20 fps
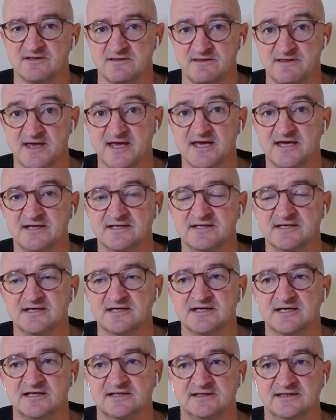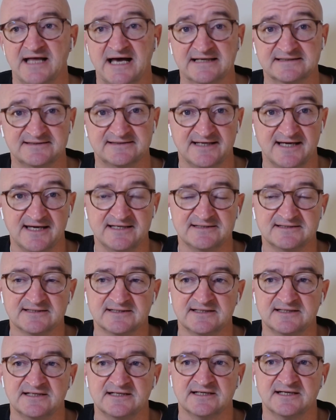Then
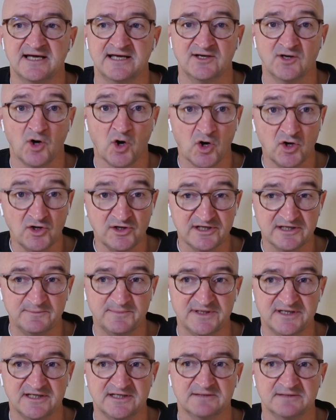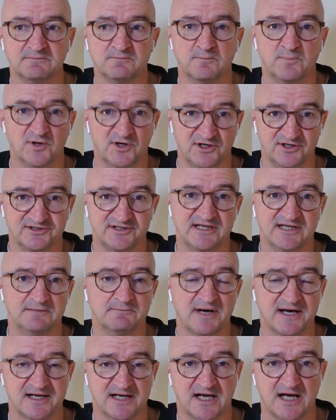lactate can only be burned in
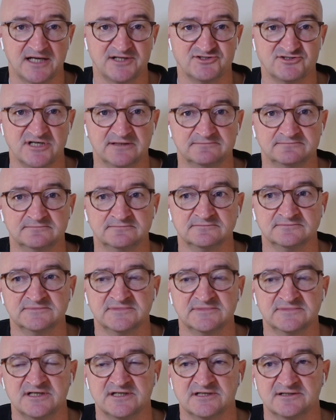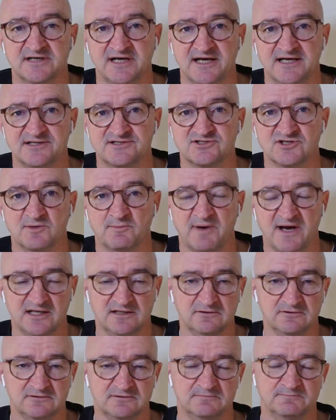mitochondria. Right, so
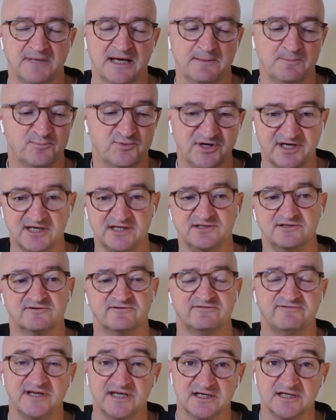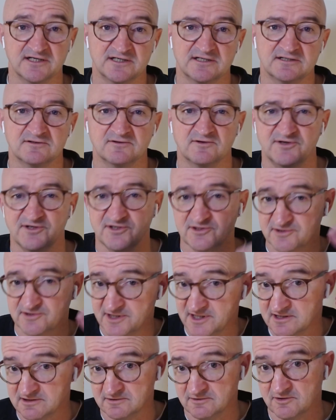by pricking your finger or your
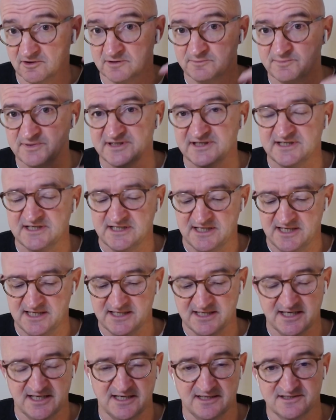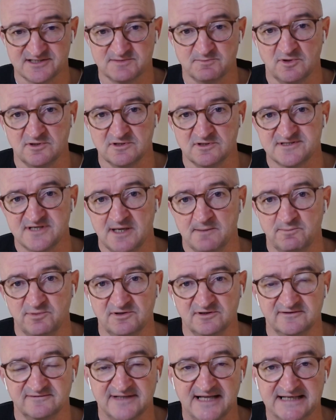earlobe and getting a small
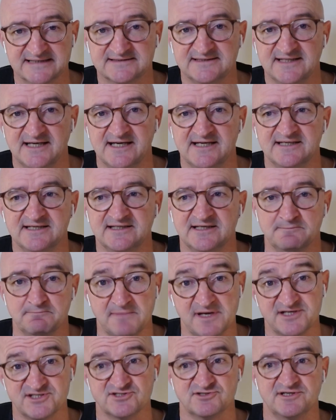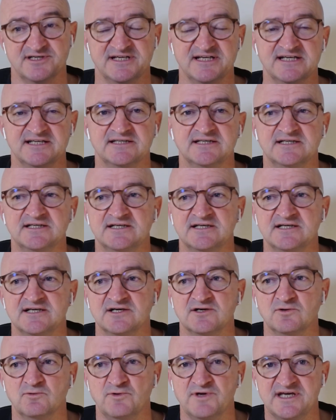sample of lactate and measuring it,
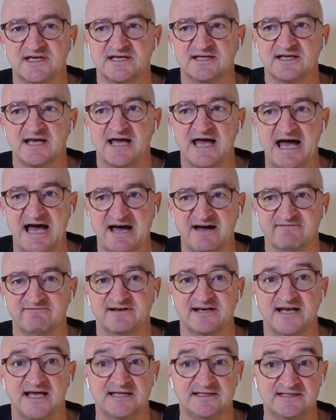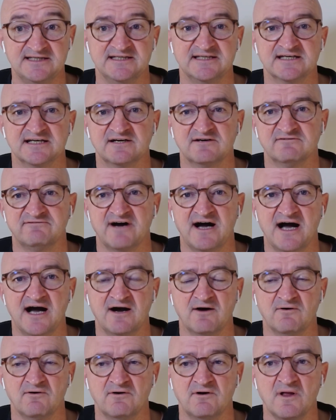we can have an idea of
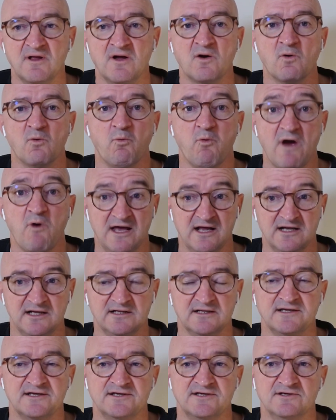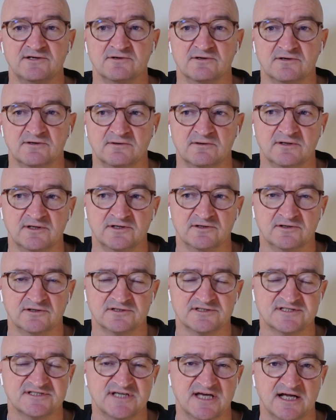how well
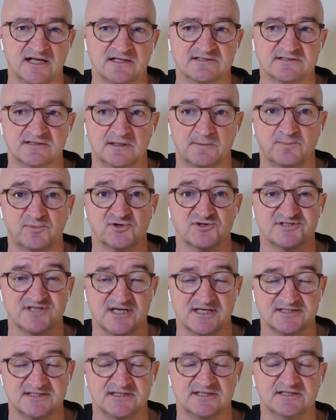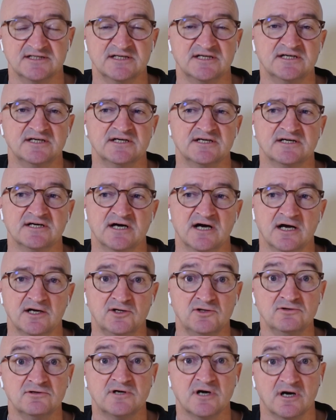your cells are processing
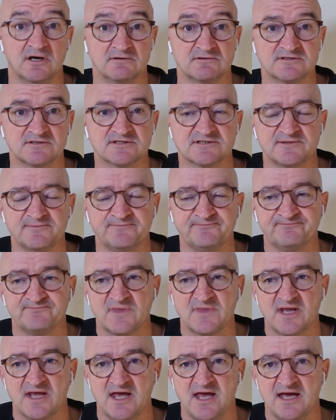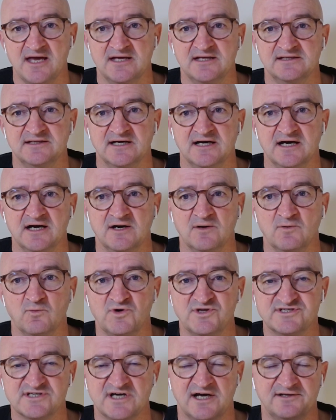glucose, and
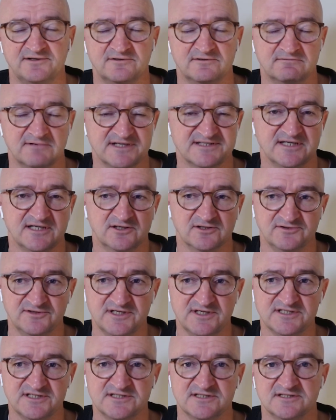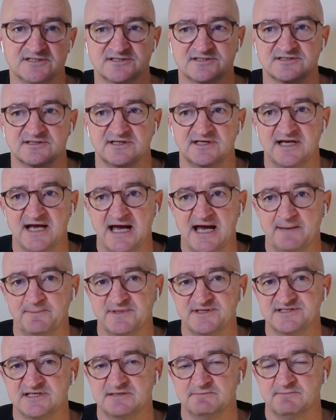which under resting conditions it
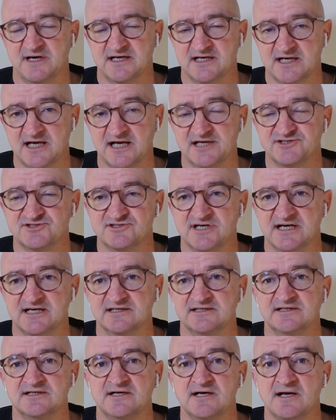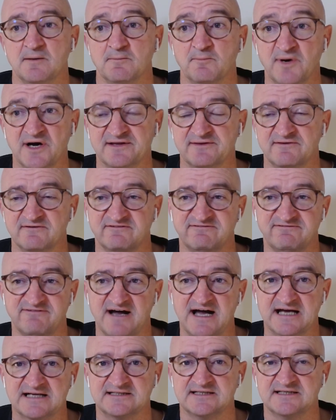happens in mitochondria. But the
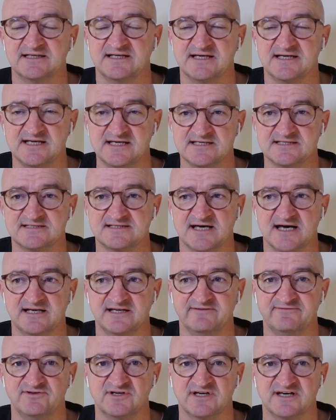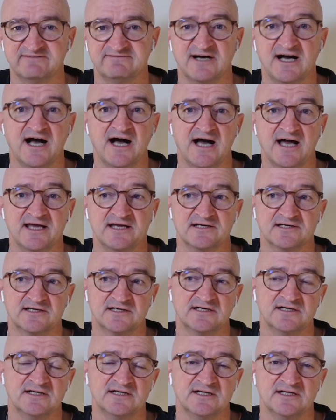fact is that if you have
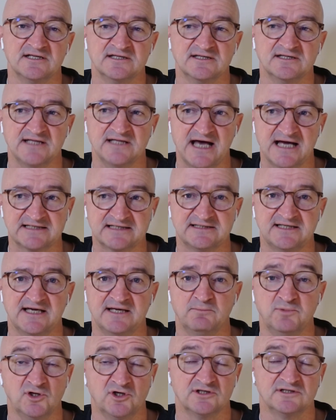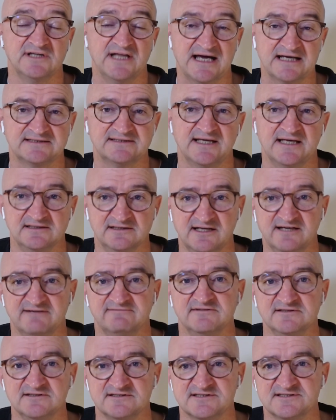higher blood lactate
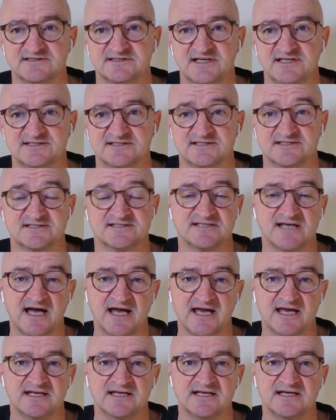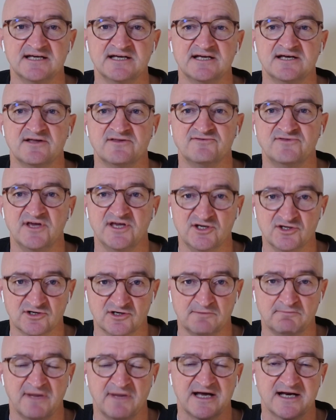levels, it's a sign that
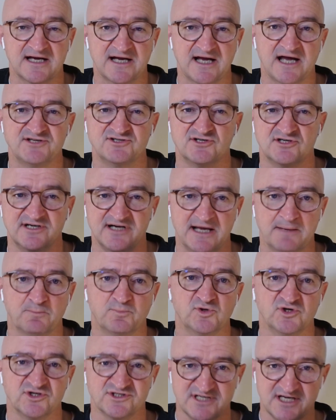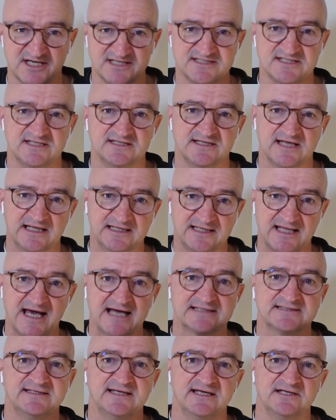your mitochondria are not processing that
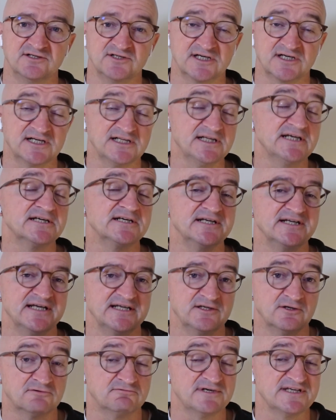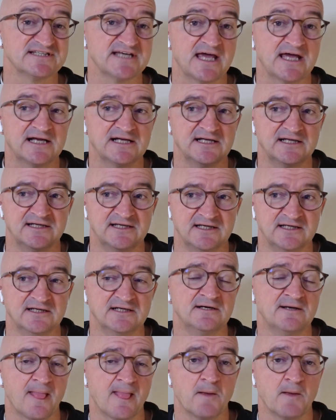lactate or clearing it or recycling it